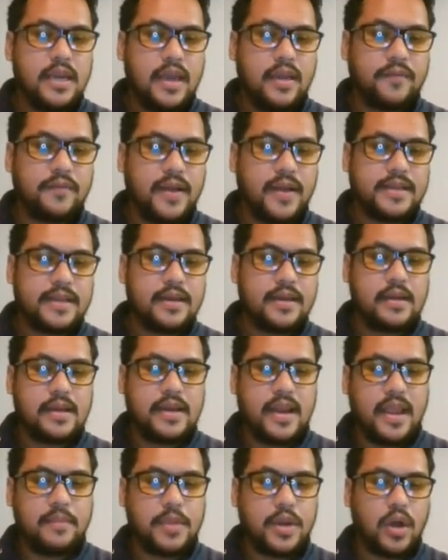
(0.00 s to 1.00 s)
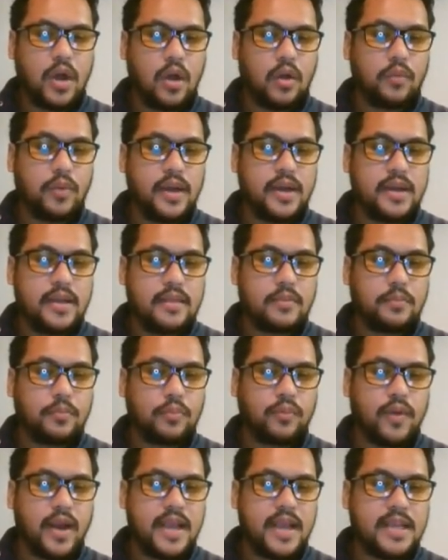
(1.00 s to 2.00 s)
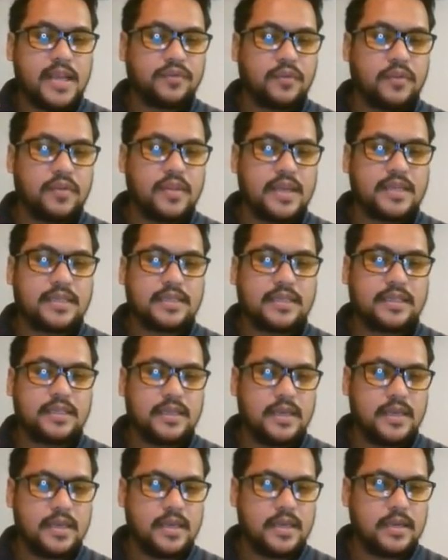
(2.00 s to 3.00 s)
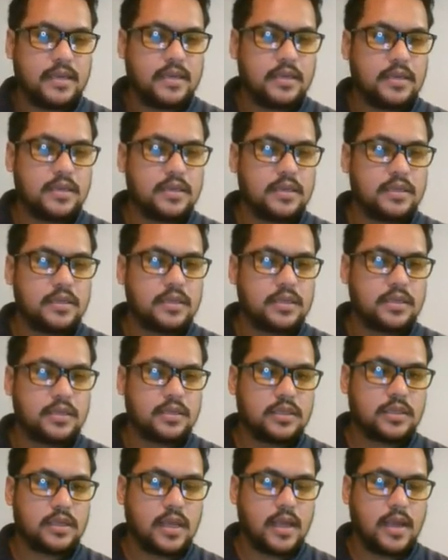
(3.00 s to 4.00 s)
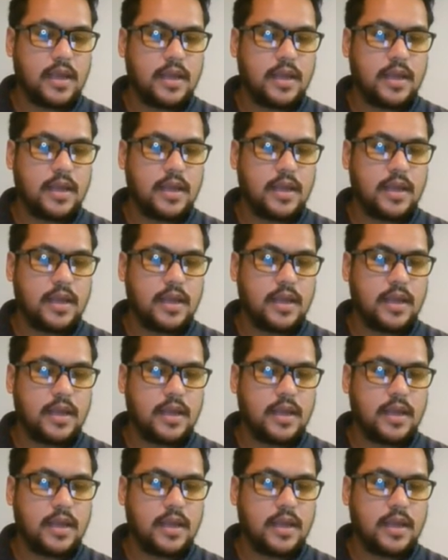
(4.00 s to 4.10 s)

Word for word: If I didn't name it already, the price for this is